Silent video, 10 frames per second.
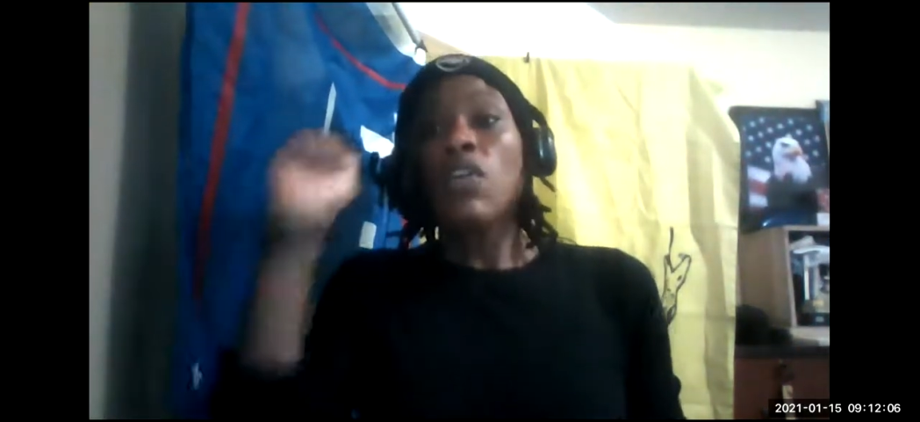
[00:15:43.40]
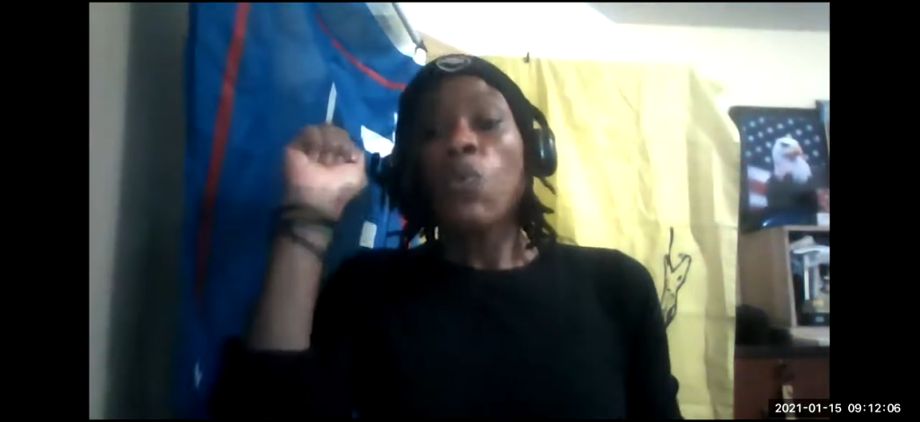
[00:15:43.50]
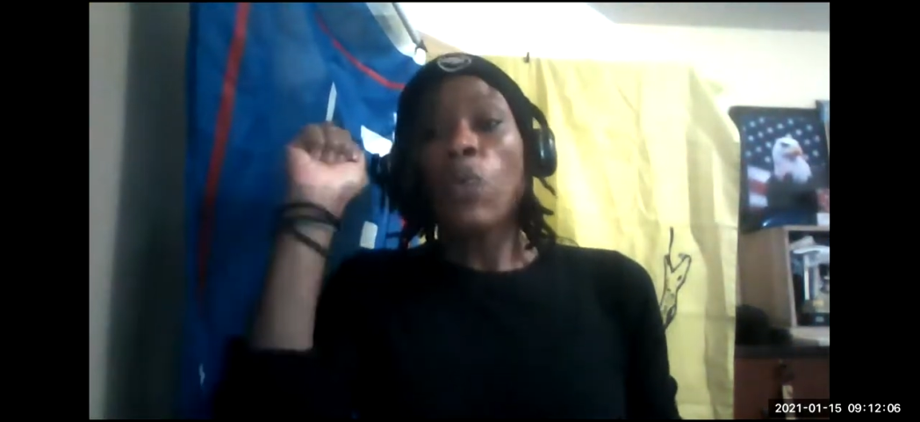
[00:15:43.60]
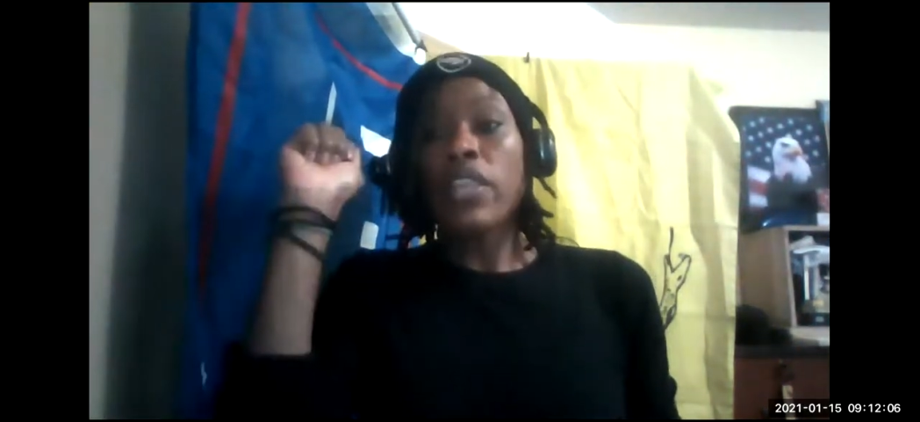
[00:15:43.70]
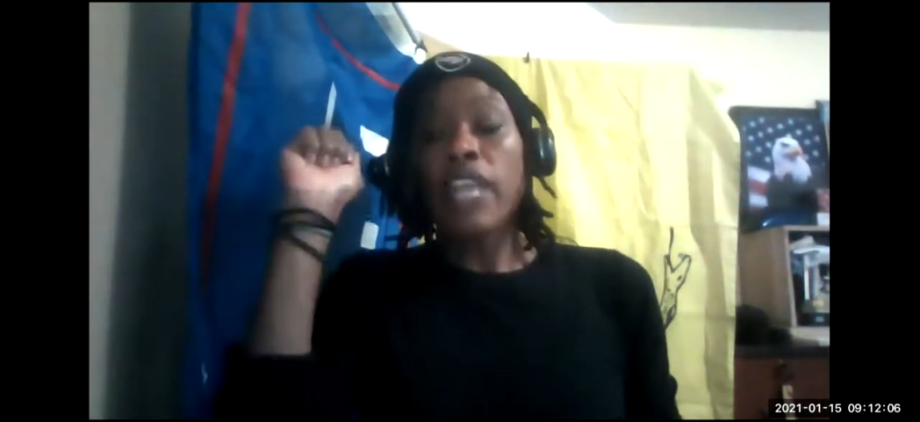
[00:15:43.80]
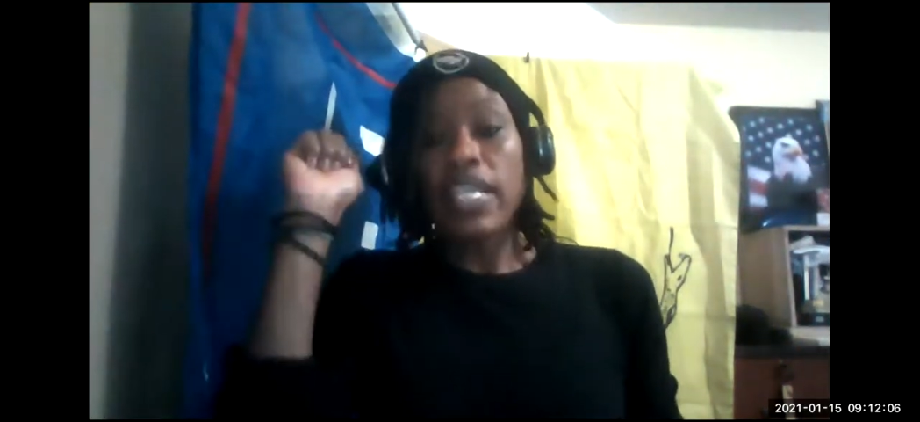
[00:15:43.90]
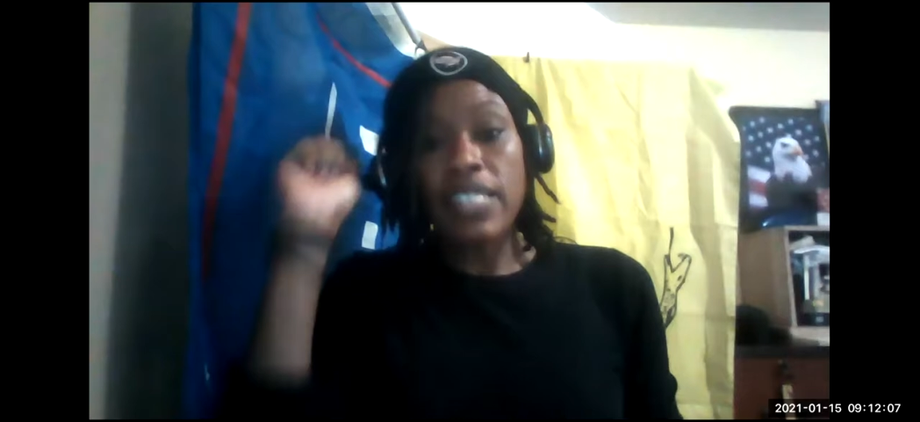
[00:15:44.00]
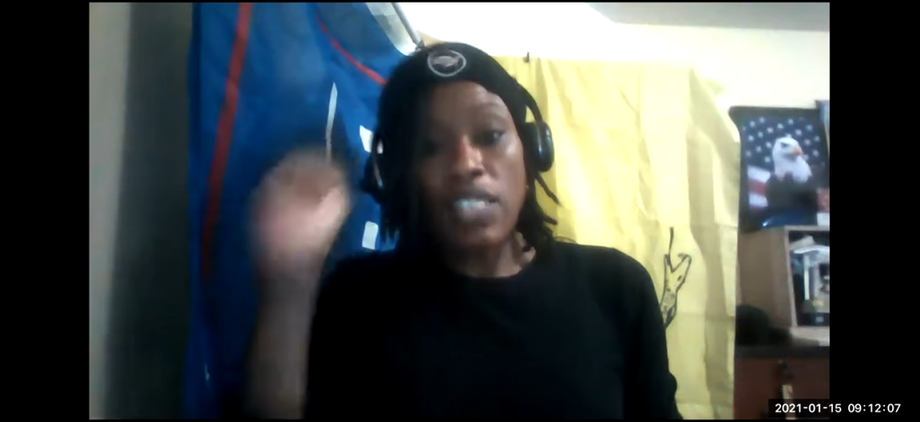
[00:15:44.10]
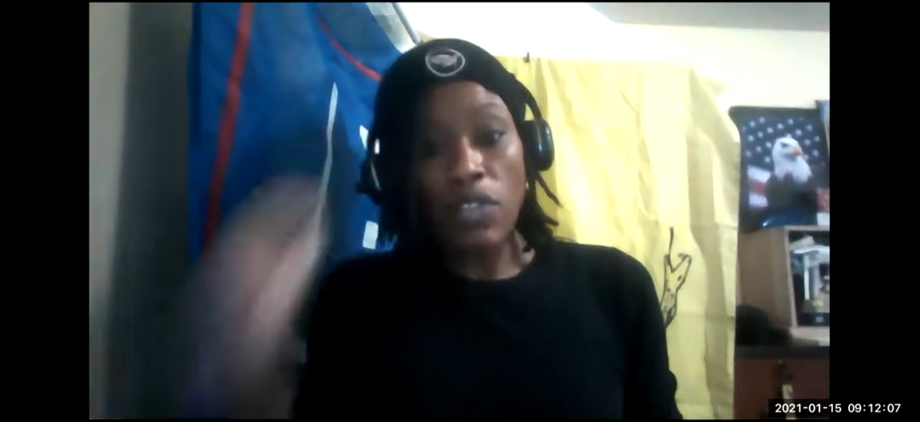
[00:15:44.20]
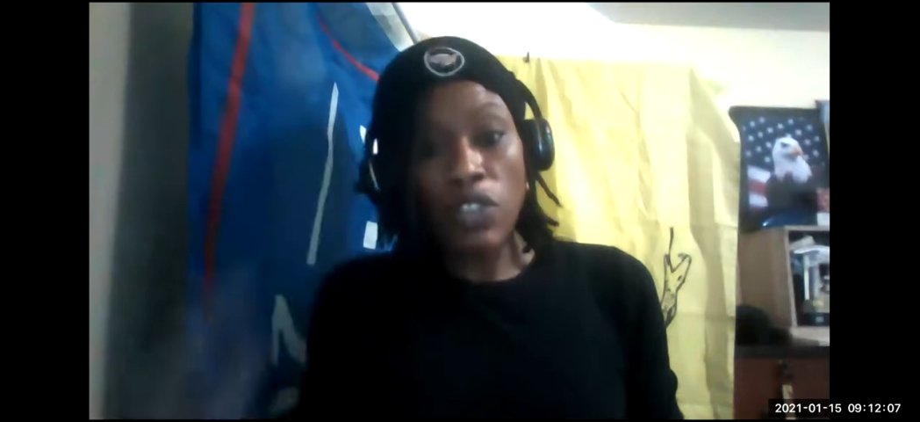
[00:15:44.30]
with a
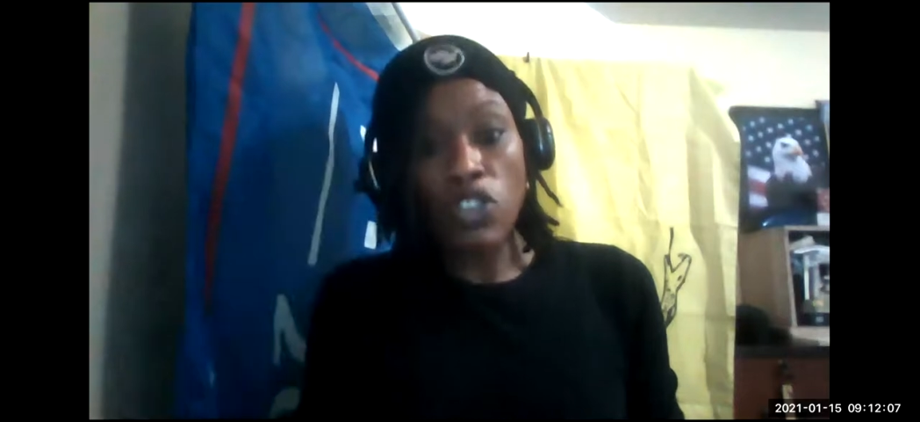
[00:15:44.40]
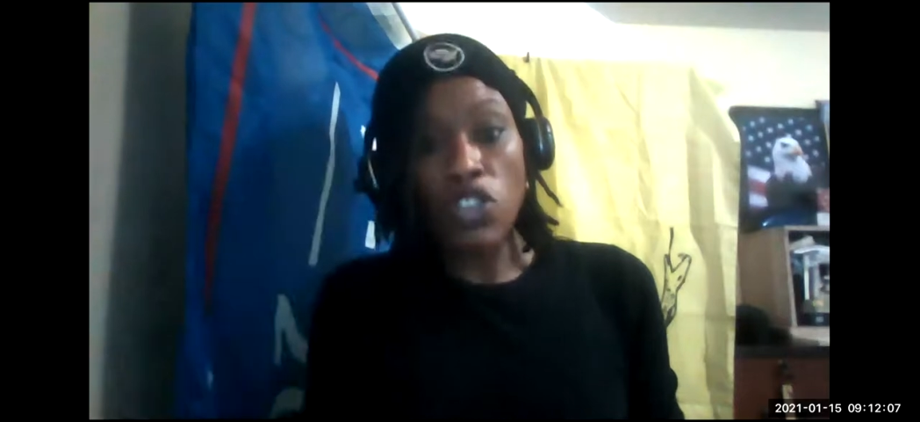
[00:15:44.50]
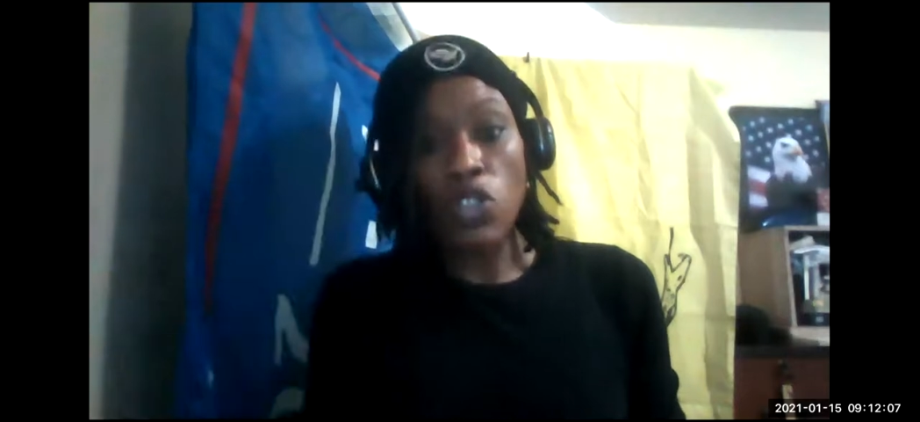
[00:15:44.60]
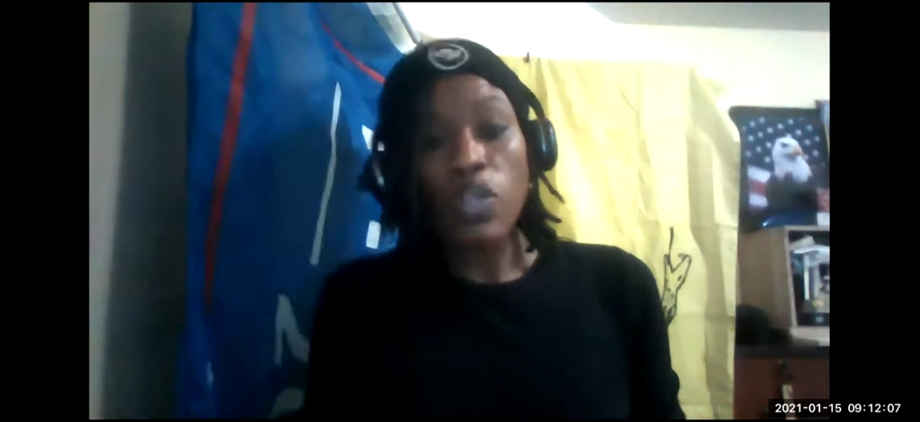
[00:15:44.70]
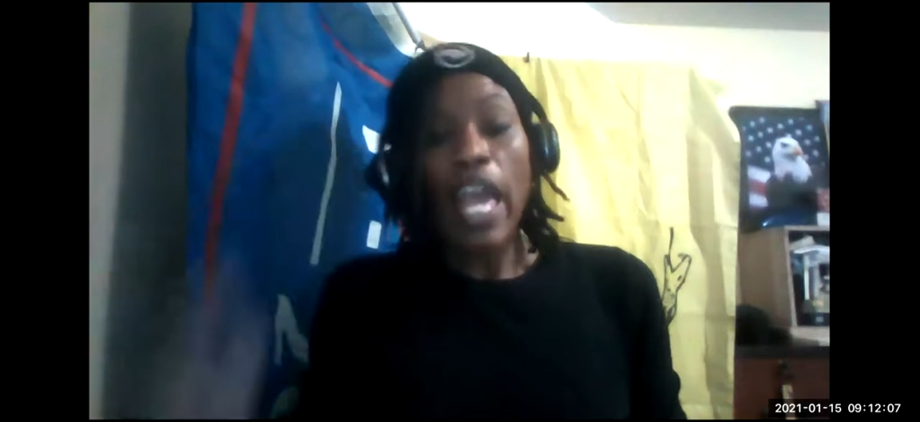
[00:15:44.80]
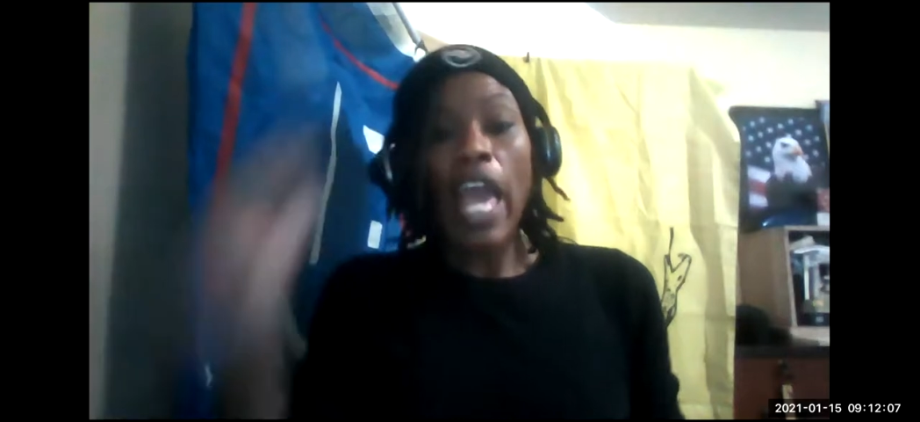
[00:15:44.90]
civil suit